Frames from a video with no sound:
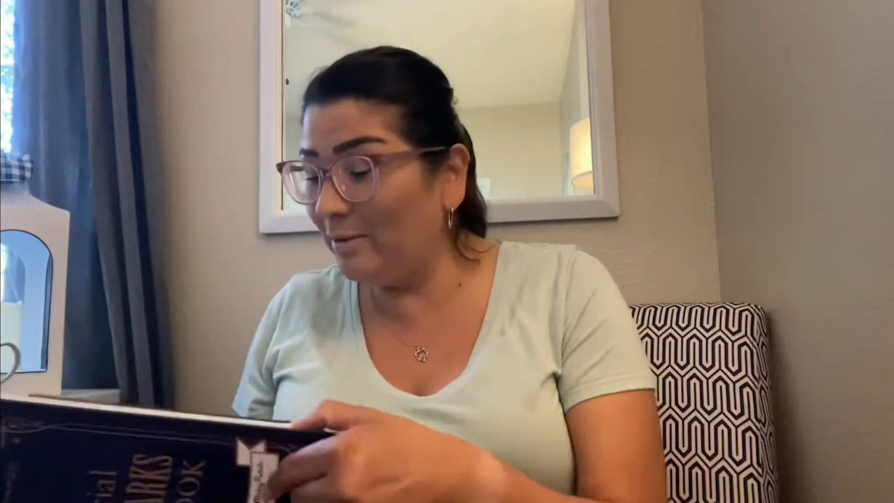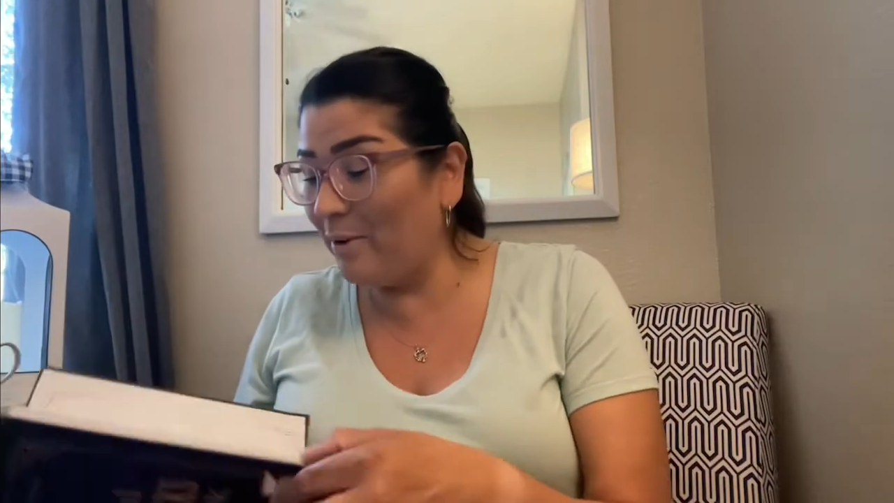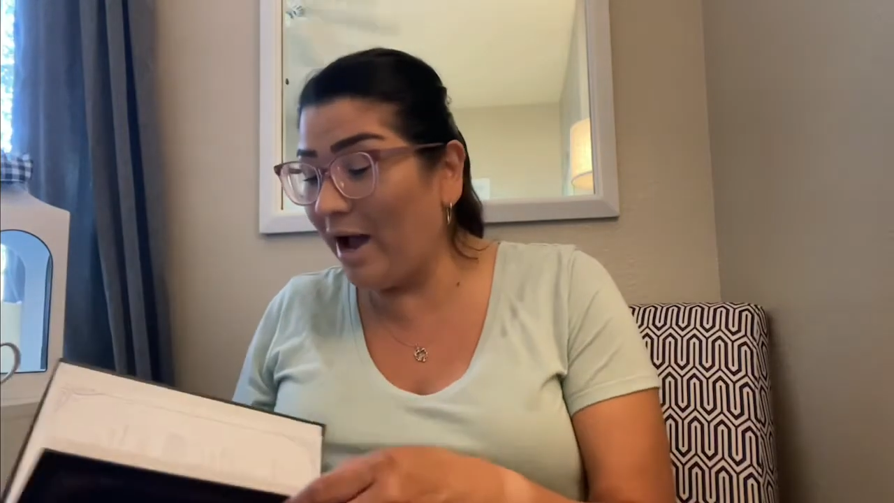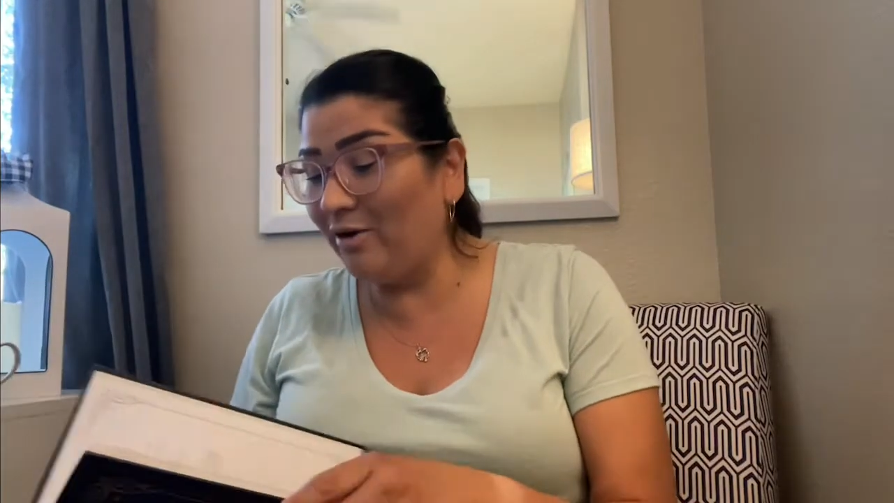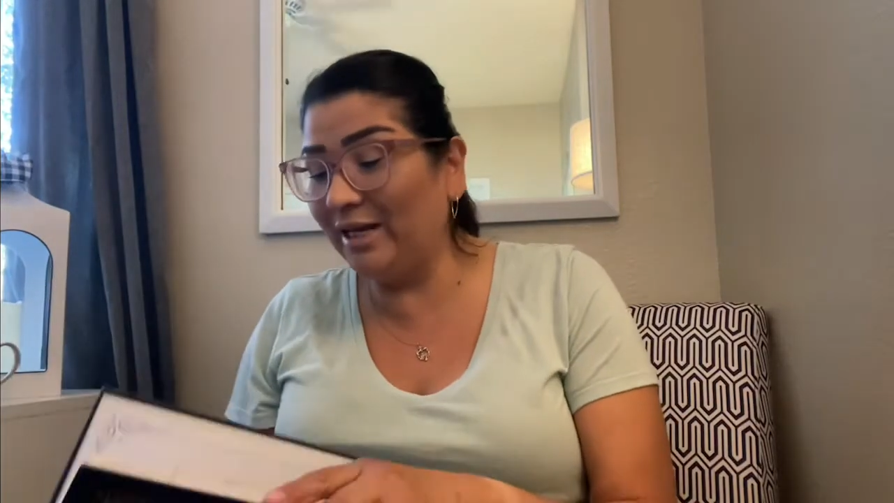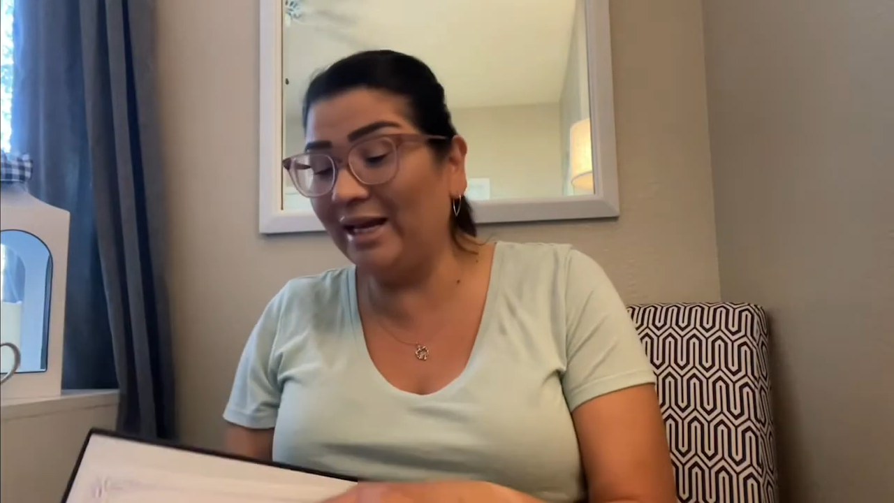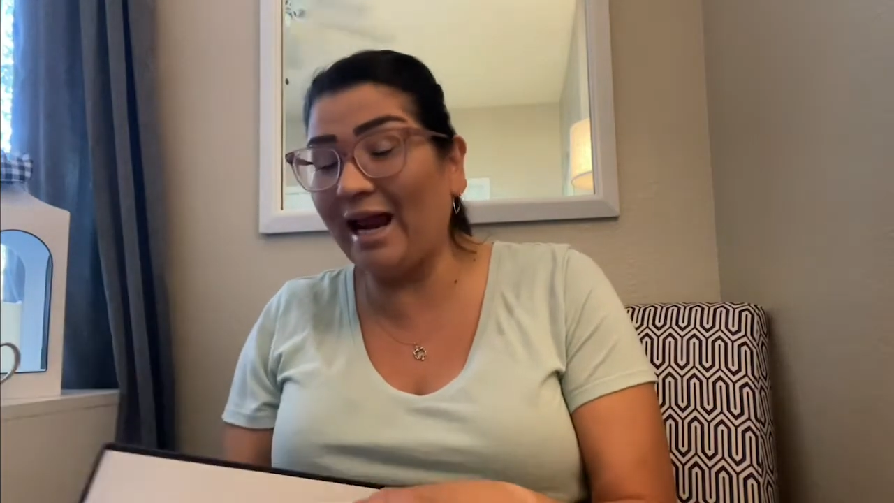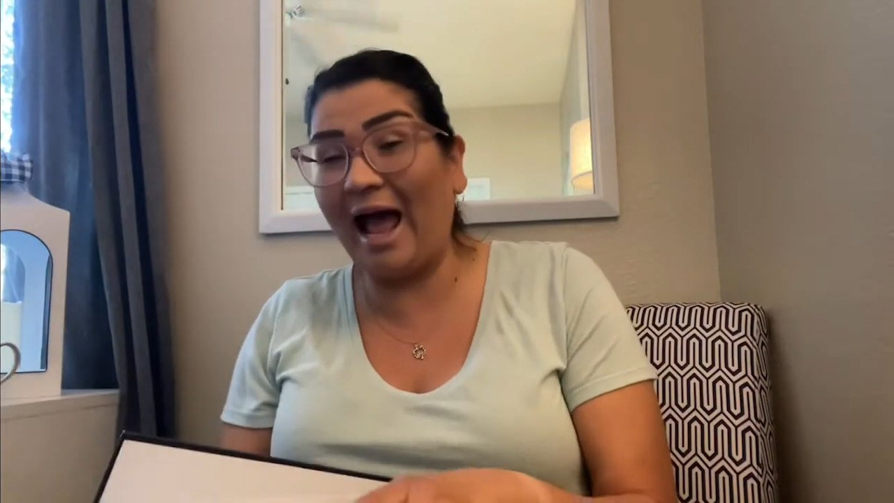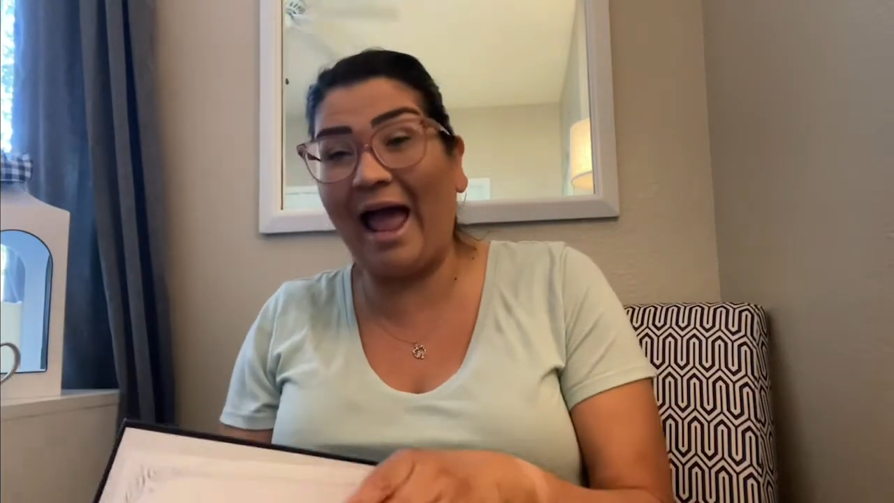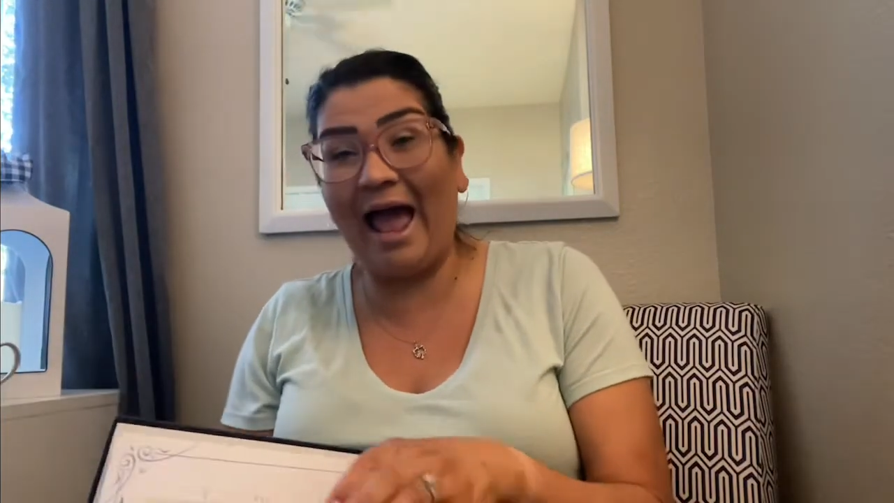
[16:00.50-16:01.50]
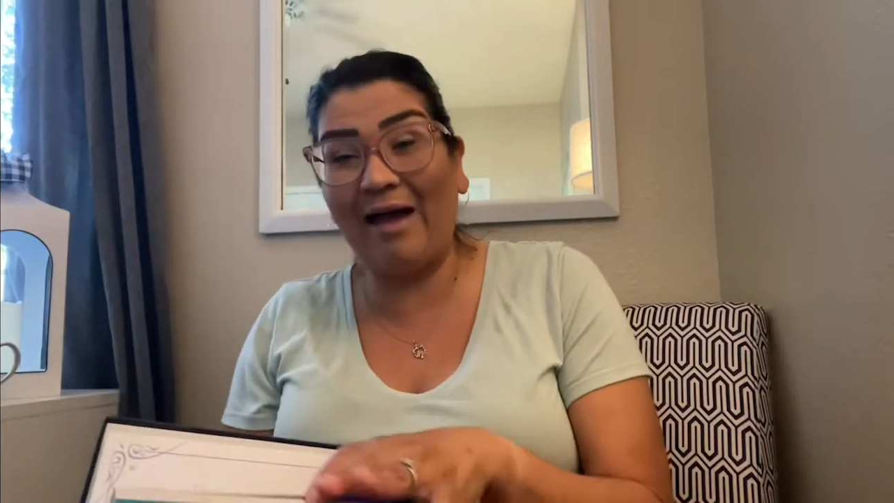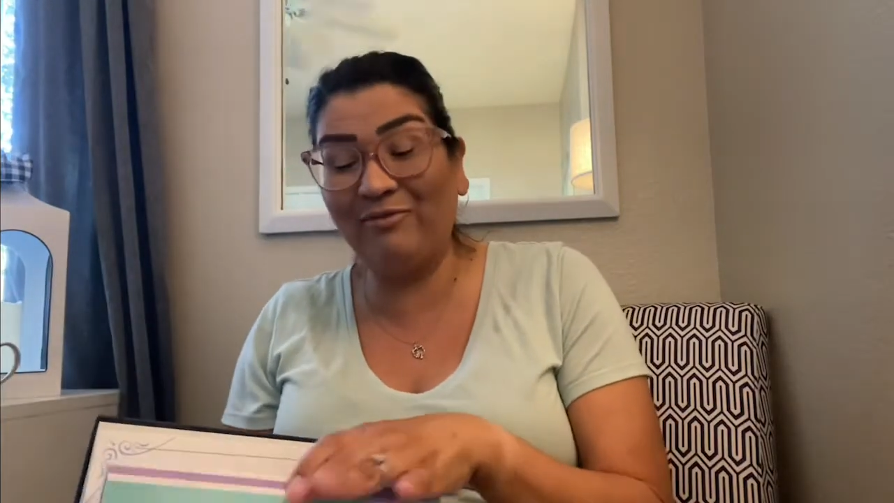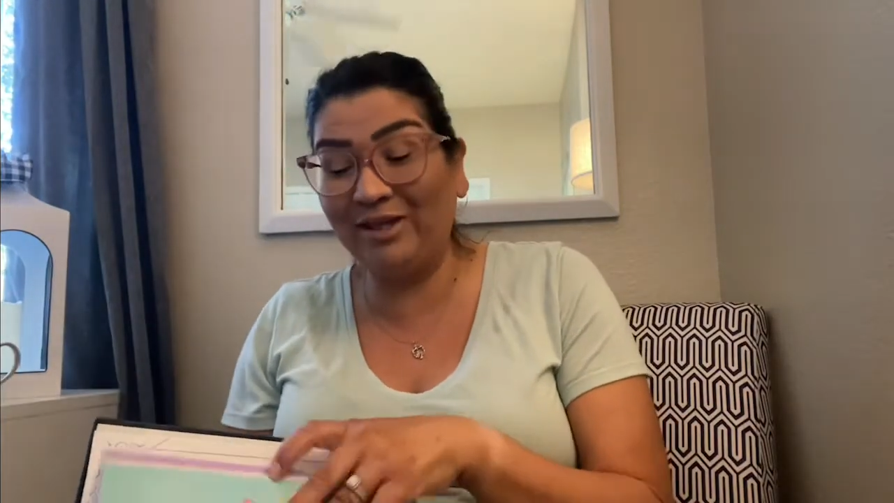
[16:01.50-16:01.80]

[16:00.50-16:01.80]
about it. I have